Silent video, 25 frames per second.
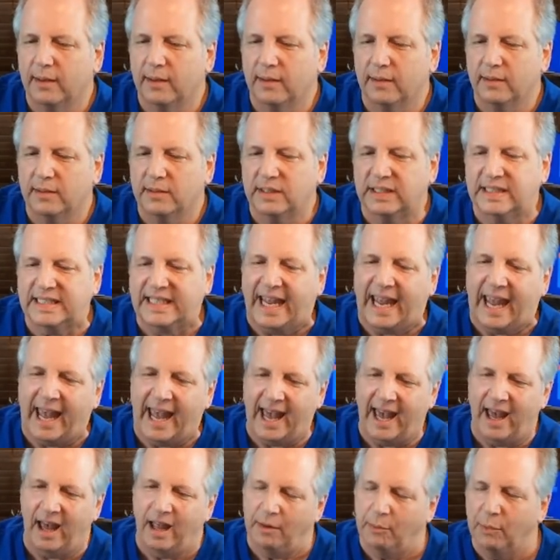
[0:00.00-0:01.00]

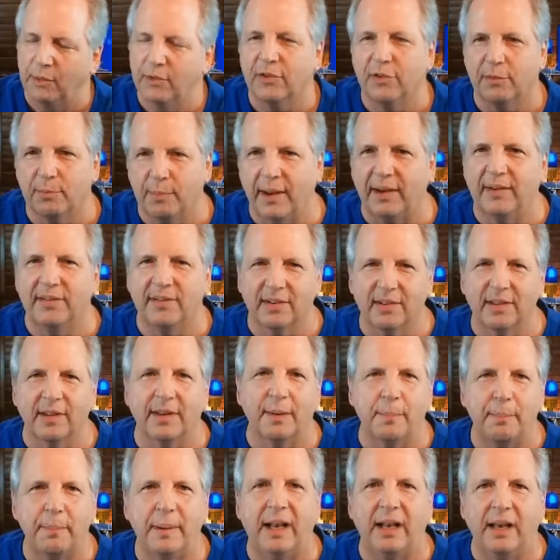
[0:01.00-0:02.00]
scan, which is basically
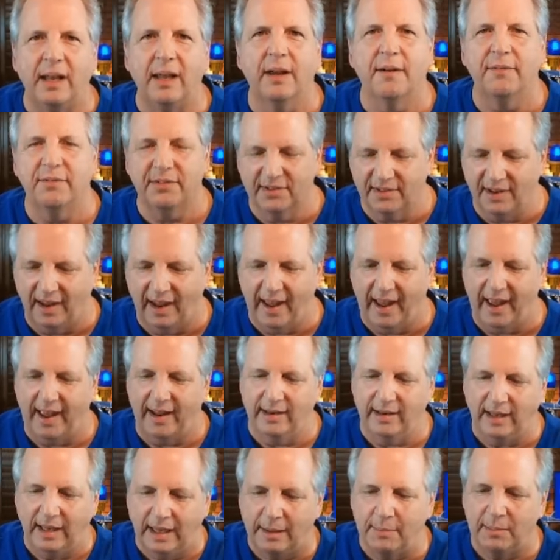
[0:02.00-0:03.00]
a PDF
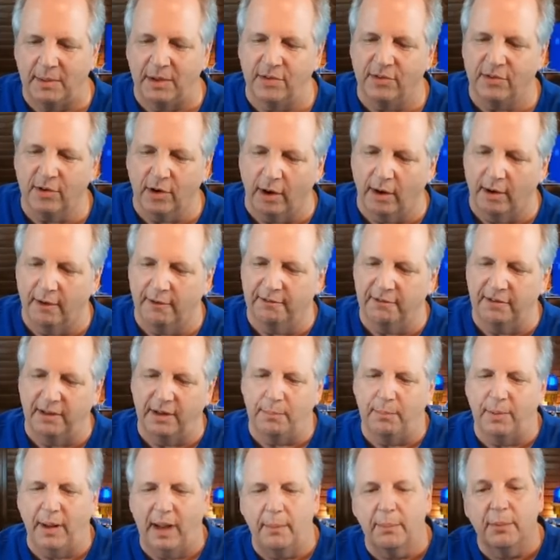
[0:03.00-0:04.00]
scan image of the
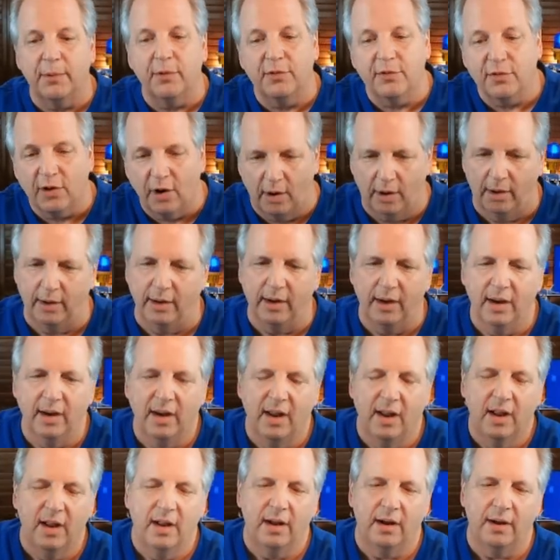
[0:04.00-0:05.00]
paper chart
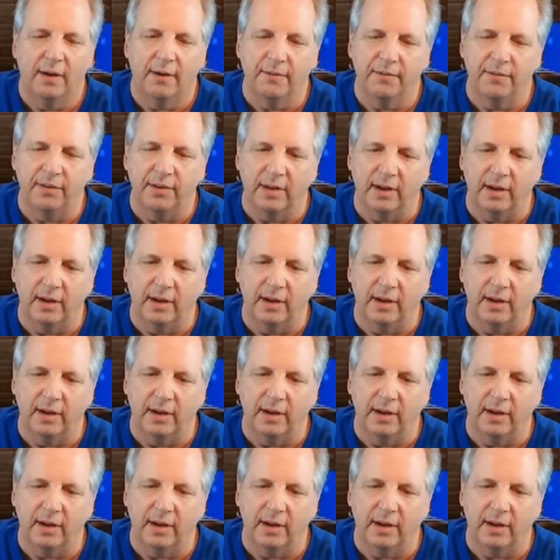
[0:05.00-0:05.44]
of the